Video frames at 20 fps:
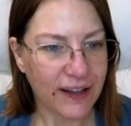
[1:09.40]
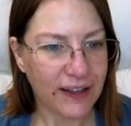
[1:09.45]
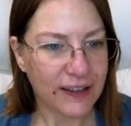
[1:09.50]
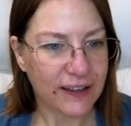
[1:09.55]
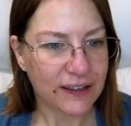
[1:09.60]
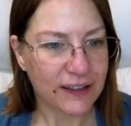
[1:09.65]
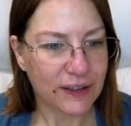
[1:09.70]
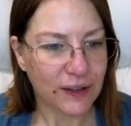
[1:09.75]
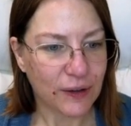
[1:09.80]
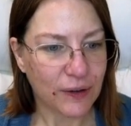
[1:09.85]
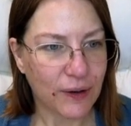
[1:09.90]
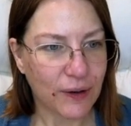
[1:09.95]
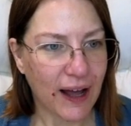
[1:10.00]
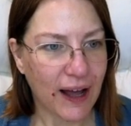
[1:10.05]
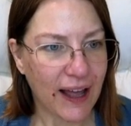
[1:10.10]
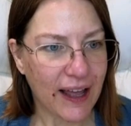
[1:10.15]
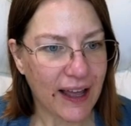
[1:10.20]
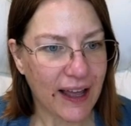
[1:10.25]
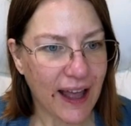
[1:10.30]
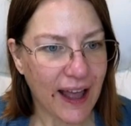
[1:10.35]
So
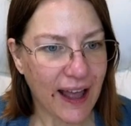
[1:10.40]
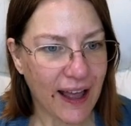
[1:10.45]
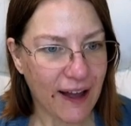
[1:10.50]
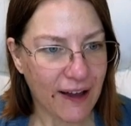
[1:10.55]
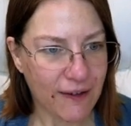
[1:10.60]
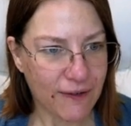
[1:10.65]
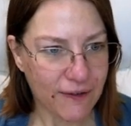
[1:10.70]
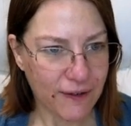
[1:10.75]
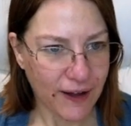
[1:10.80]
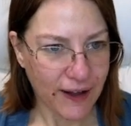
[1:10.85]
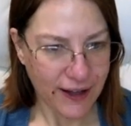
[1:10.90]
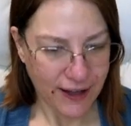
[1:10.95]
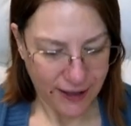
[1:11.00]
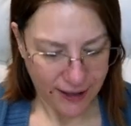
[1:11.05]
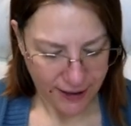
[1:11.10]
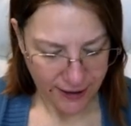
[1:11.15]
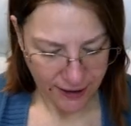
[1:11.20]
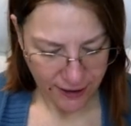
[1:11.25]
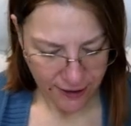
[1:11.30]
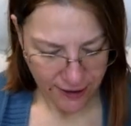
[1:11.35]
I have
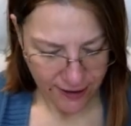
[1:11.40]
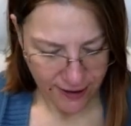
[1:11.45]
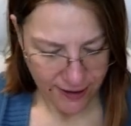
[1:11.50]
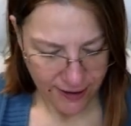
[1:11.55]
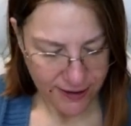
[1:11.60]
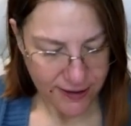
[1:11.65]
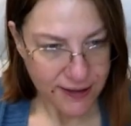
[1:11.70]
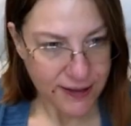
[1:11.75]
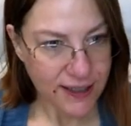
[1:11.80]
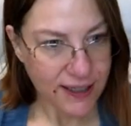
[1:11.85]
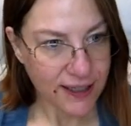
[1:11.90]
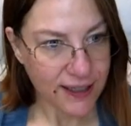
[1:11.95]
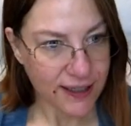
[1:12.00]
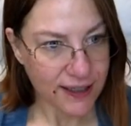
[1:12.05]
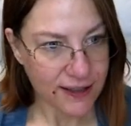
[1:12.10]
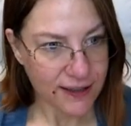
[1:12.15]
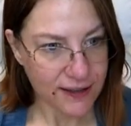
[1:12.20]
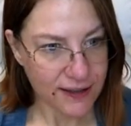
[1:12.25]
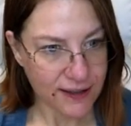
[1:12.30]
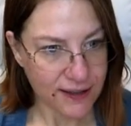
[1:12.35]
a
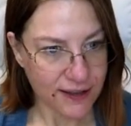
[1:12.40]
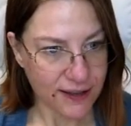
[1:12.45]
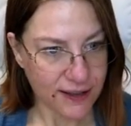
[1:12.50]
Content